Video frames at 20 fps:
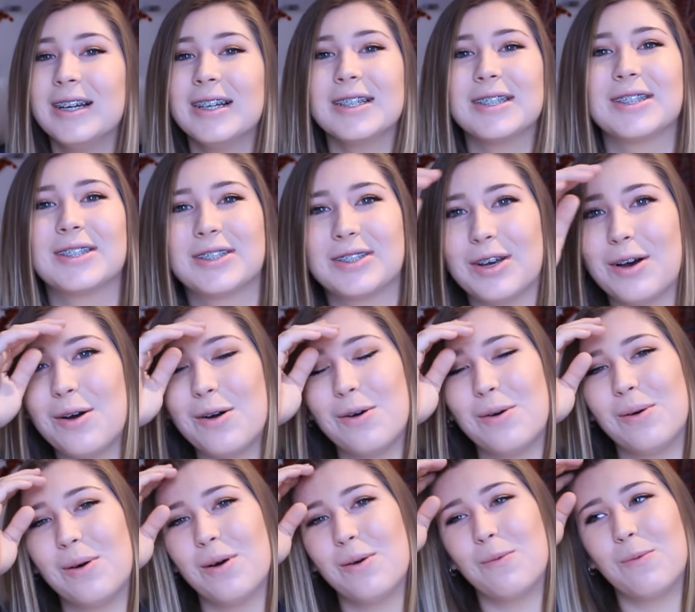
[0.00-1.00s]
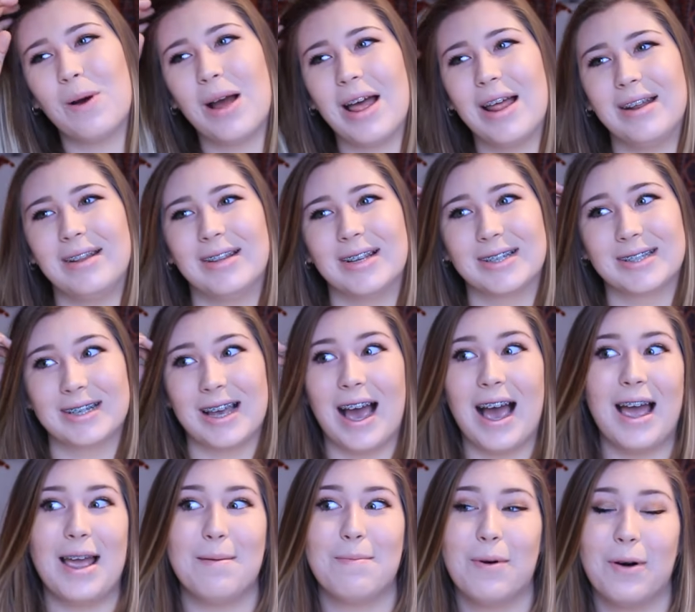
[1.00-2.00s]
So when this
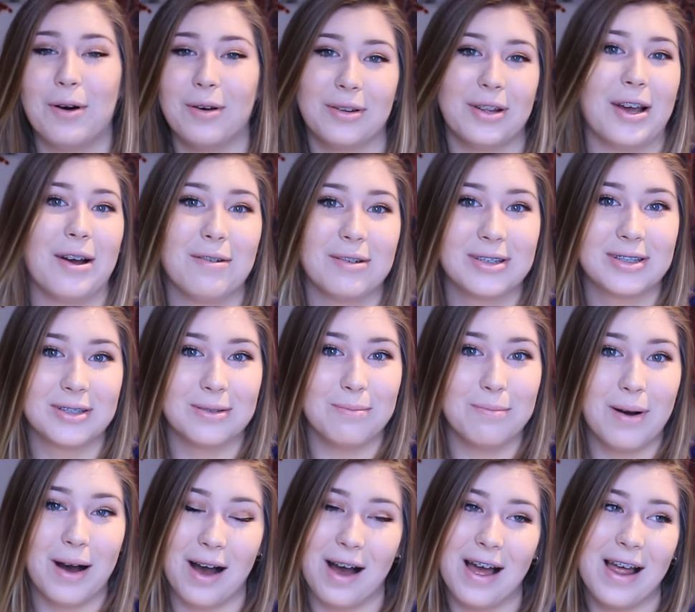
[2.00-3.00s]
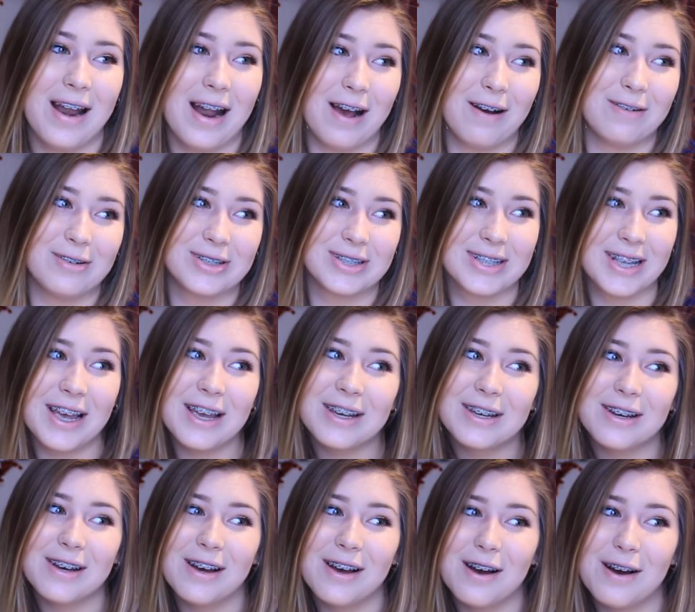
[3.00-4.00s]
guy pulled out some pot, I was
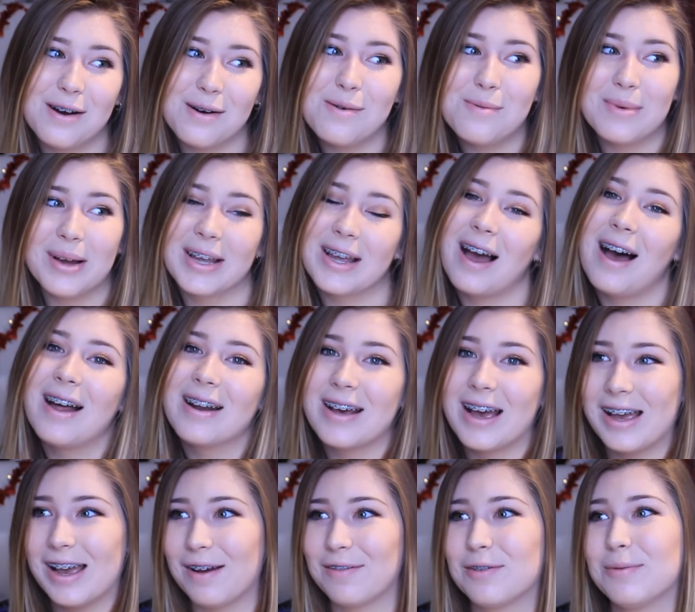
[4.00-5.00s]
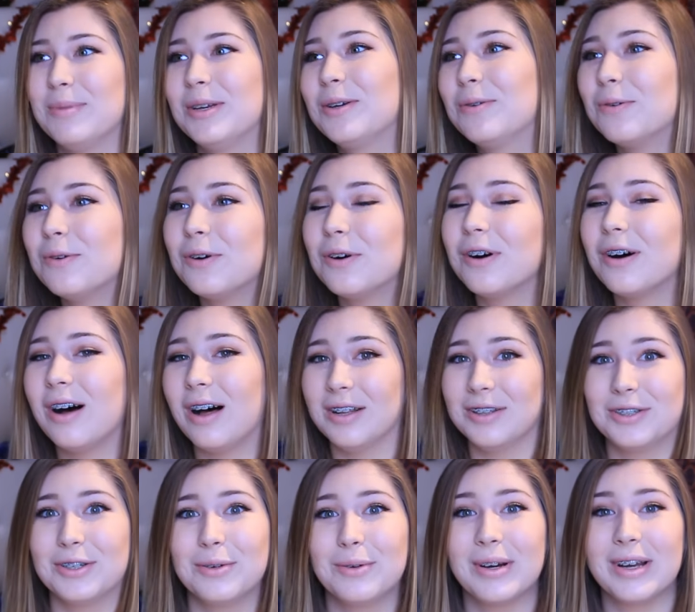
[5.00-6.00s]
like, oh my god, I have to be cool, I'll
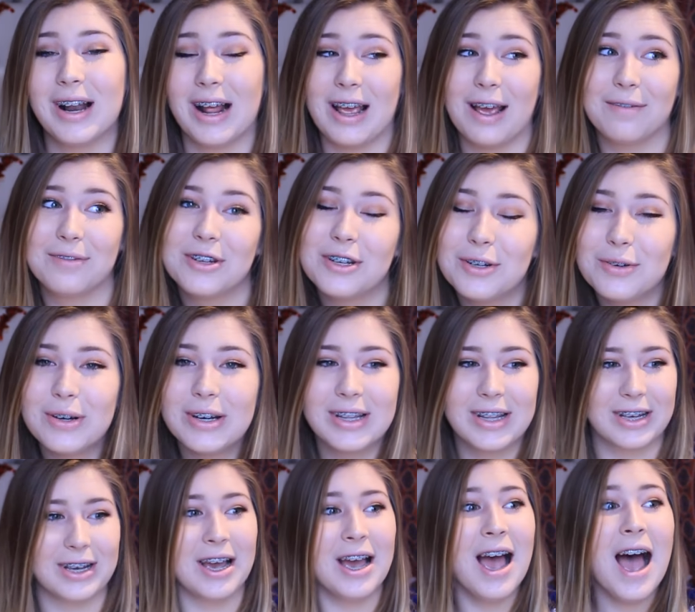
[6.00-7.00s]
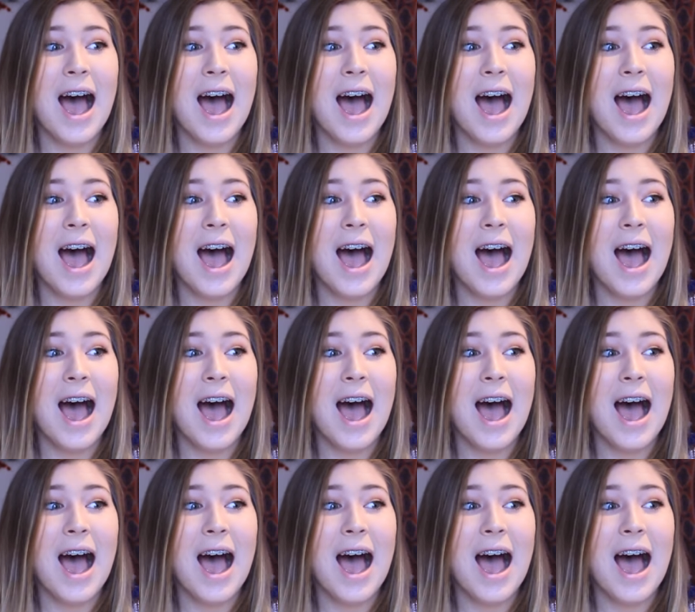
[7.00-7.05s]
do it, I have to do it, like,